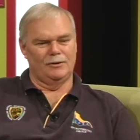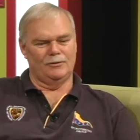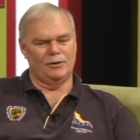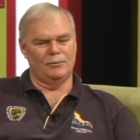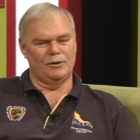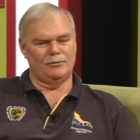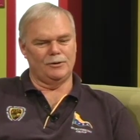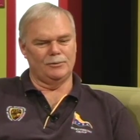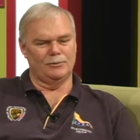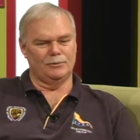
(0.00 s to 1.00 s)
Sea
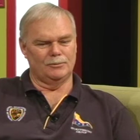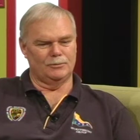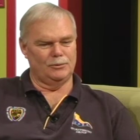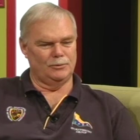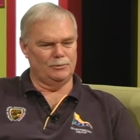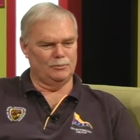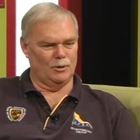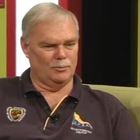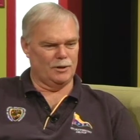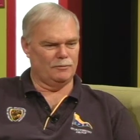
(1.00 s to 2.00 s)
Rescue, who
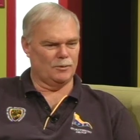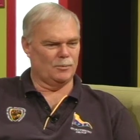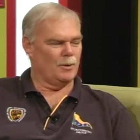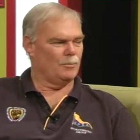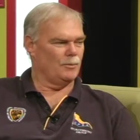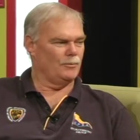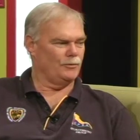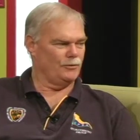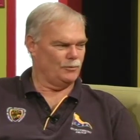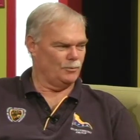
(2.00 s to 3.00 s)
operate from our
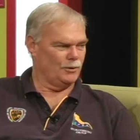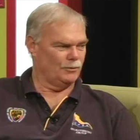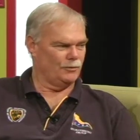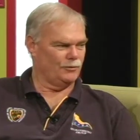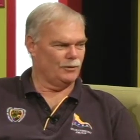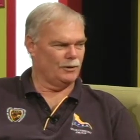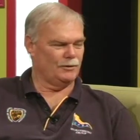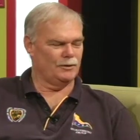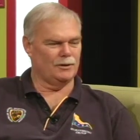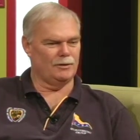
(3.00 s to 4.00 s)
premises, will be on
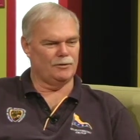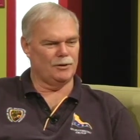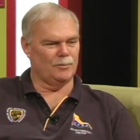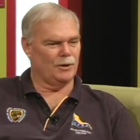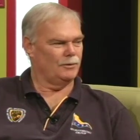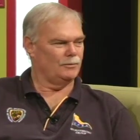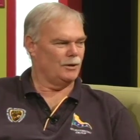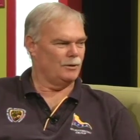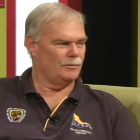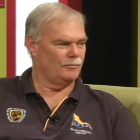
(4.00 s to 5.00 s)
site. They'll have their boat
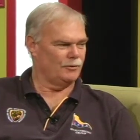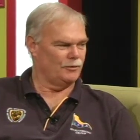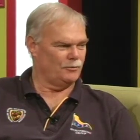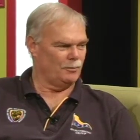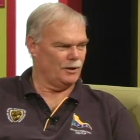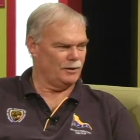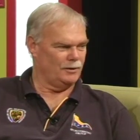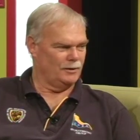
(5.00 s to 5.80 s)
open for display,